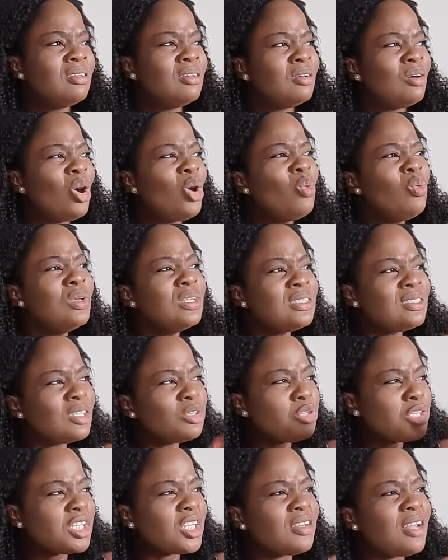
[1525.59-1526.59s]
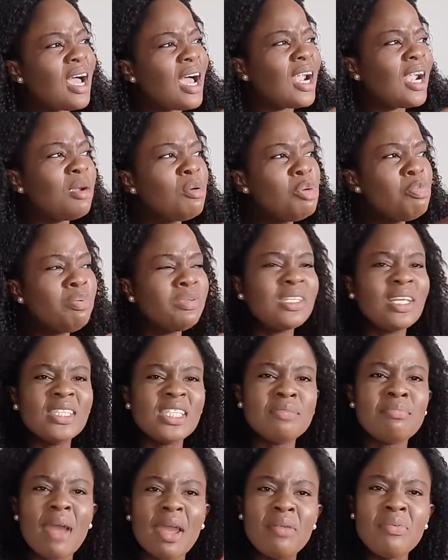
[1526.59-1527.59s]
Always say to yourself that I am
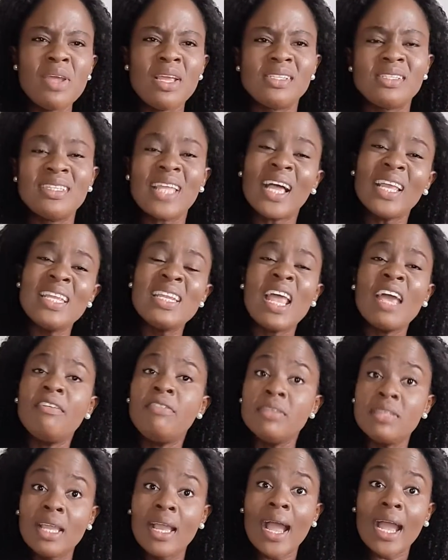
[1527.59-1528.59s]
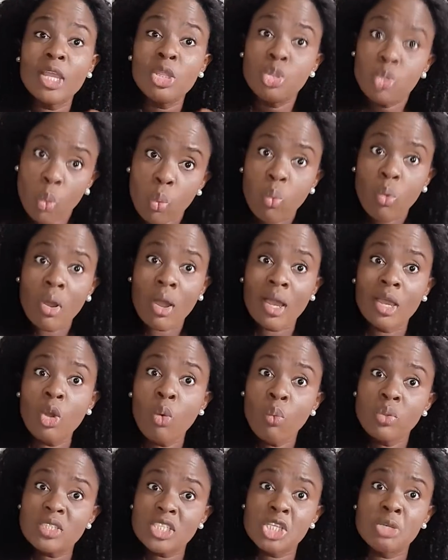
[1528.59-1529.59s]
representing my race. That in everything I do, I
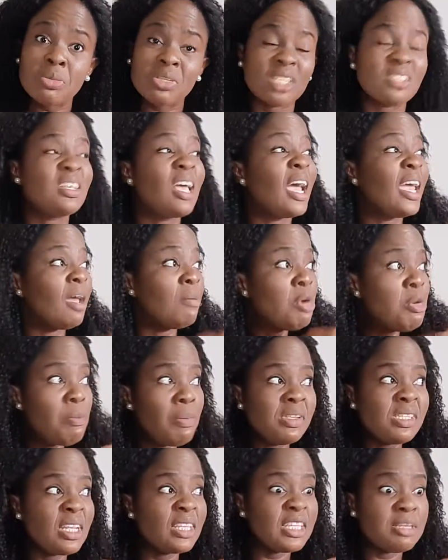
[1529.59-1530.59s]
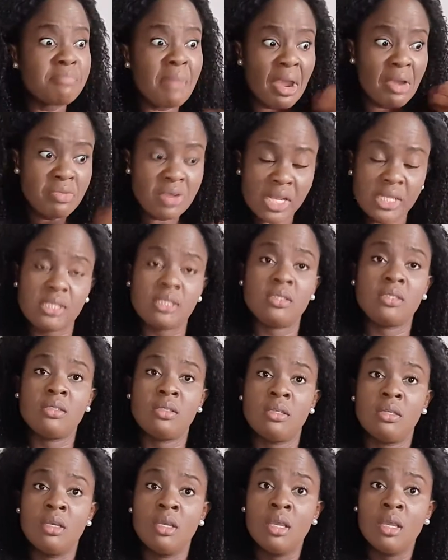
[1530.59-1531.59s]
always say to myself, I am representing my race.
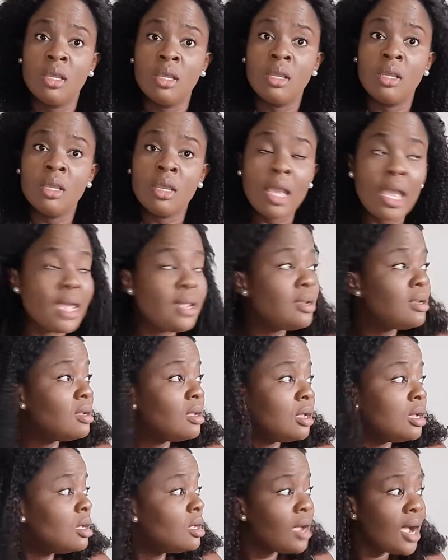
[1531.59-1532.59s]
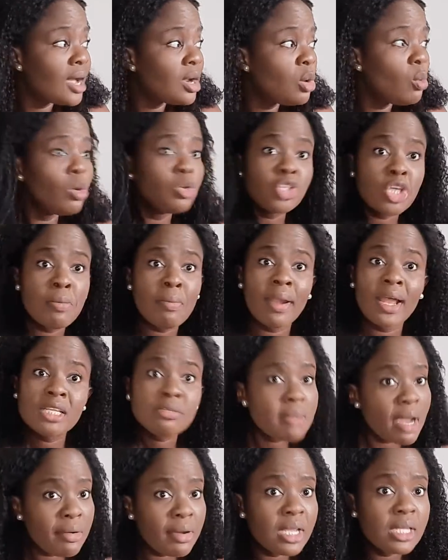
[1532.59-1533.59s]
And I don't want to embarrass
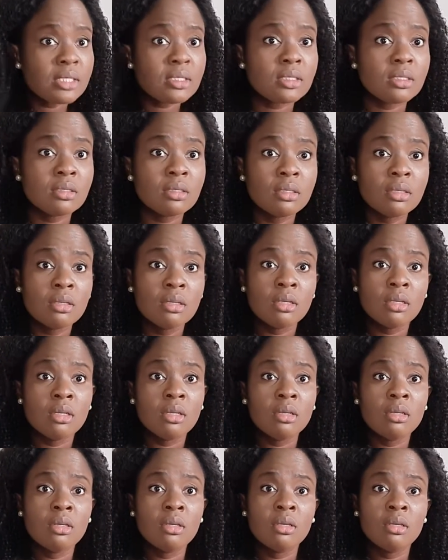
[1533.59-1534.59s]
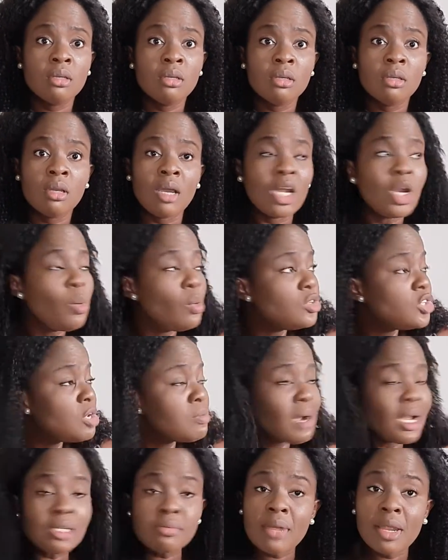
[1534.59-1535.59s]
my race. I don't want to
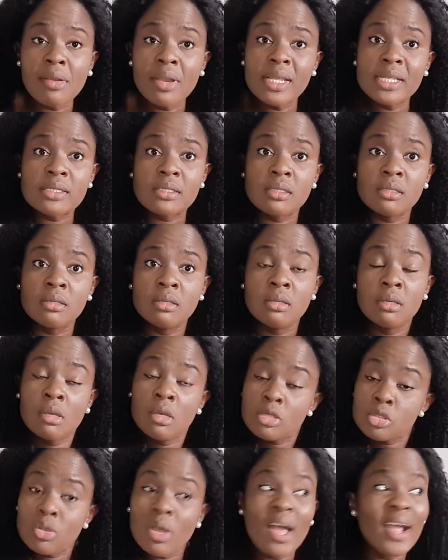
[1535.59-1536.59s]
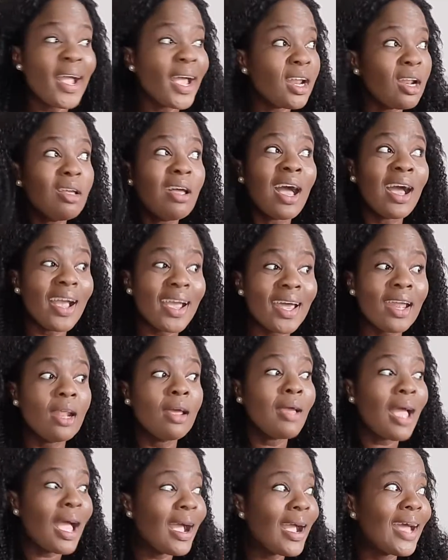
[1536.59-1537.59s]
embarrass my race. So I
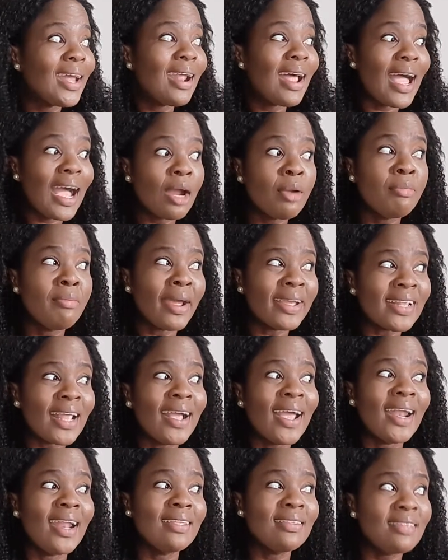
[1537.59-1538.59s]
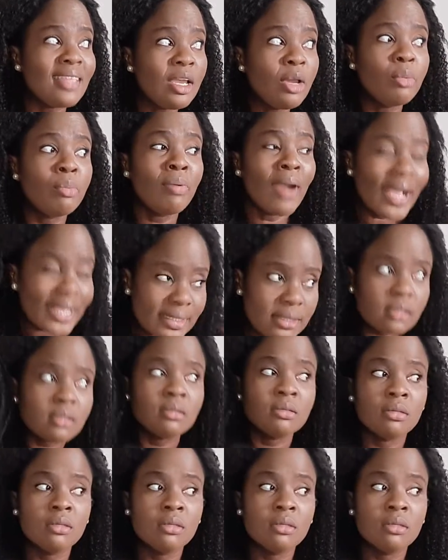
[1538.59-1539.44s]
gotta act right. I gotta think right.